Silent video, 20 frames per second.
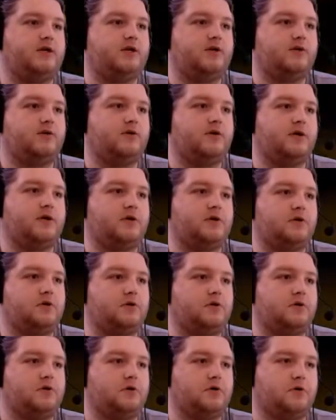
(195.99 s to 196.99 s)
Okay.
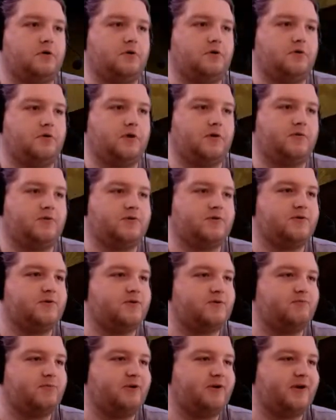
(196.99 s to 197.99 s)
Oh, that was a little
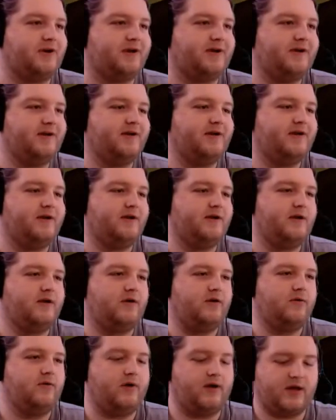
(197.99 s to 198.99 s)
spooky.
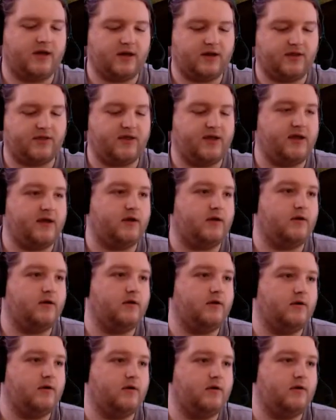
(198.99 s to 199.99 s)
Oh, I got a thing.
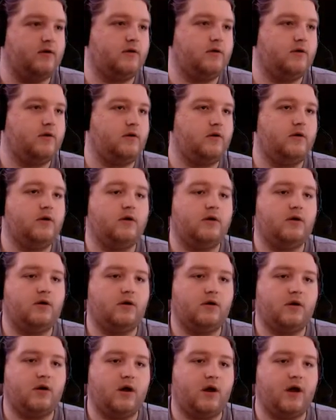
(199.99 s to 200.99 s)

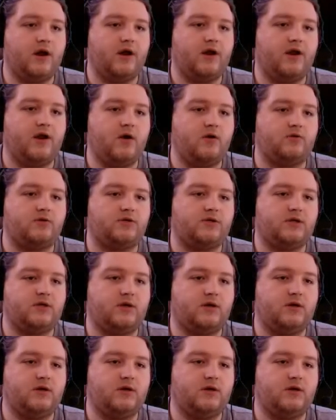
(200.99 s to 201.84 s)
A note.